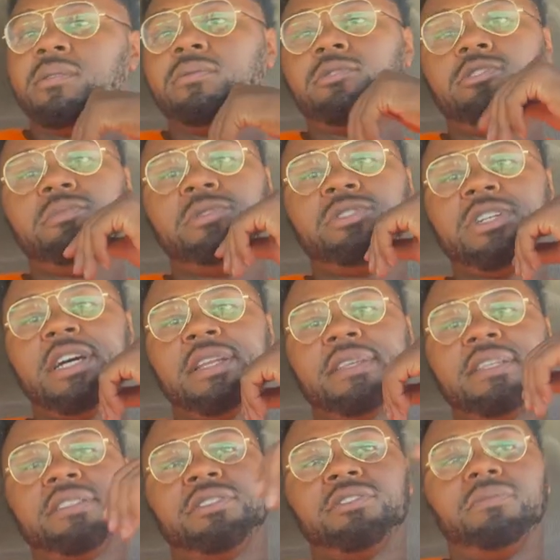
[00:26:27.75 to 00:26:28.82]
When you be trying to
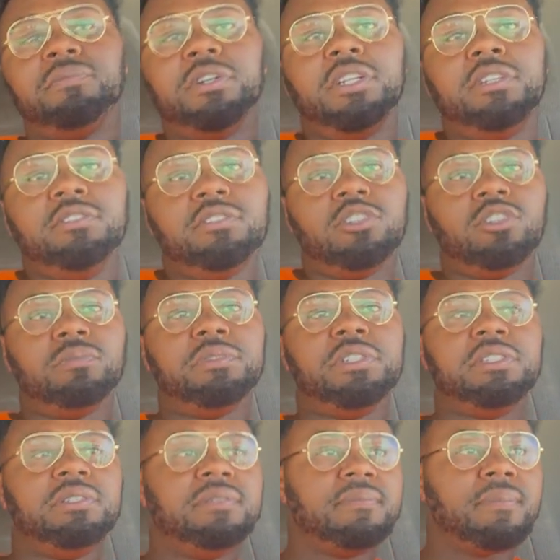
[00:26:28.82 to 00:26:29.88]
get to the money, you don't be